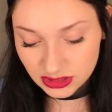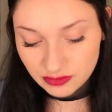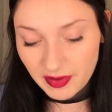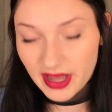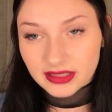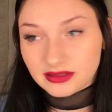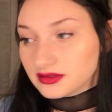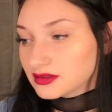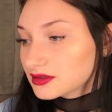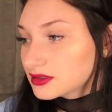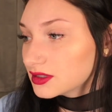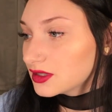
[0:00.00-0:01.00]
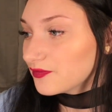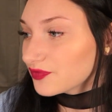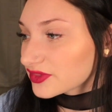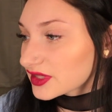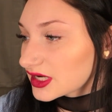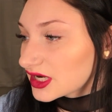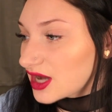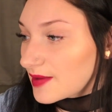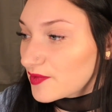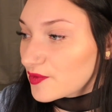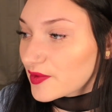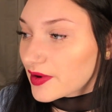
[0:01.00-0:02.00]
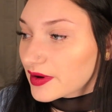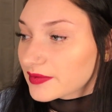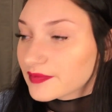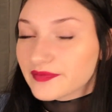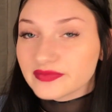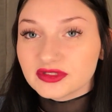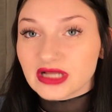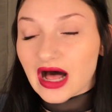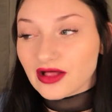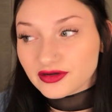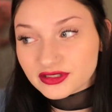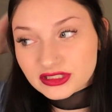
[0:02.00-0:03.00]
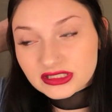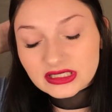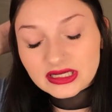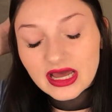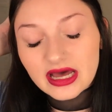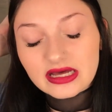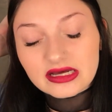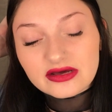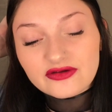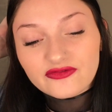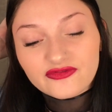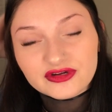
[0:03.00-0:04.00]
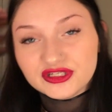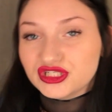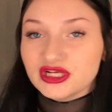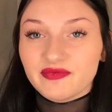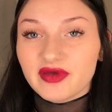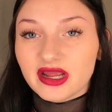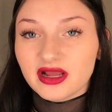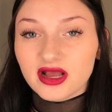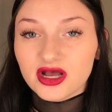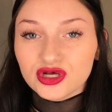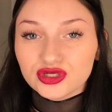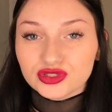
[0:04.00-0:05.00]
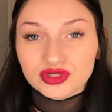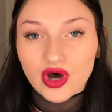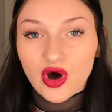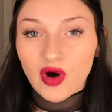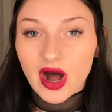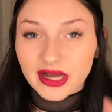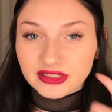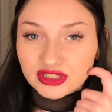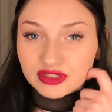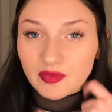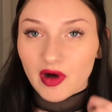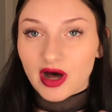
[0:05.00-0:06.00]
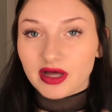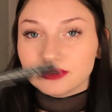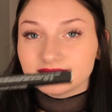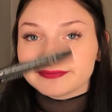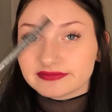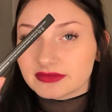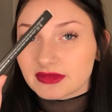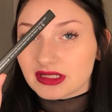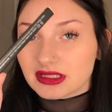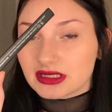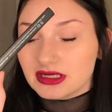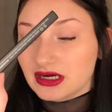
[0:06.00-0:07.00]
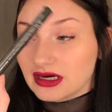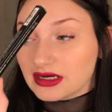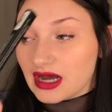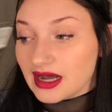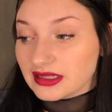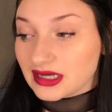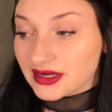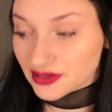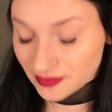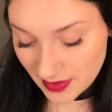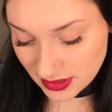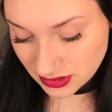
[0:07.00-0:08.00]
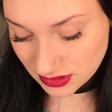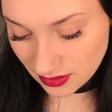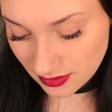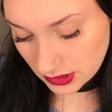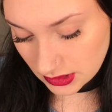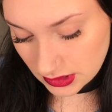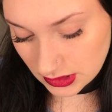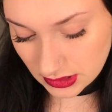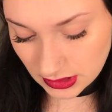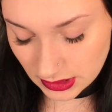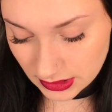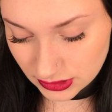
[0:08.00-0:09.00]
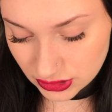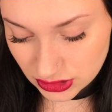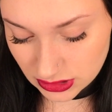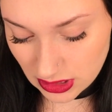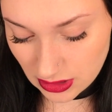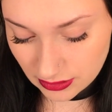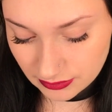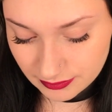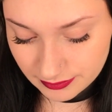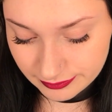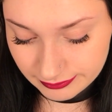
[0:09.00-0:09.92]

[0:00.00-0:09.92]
to spend like a couple more dollars to get free shipping, so I just bought an eyeliner pencil, and it's called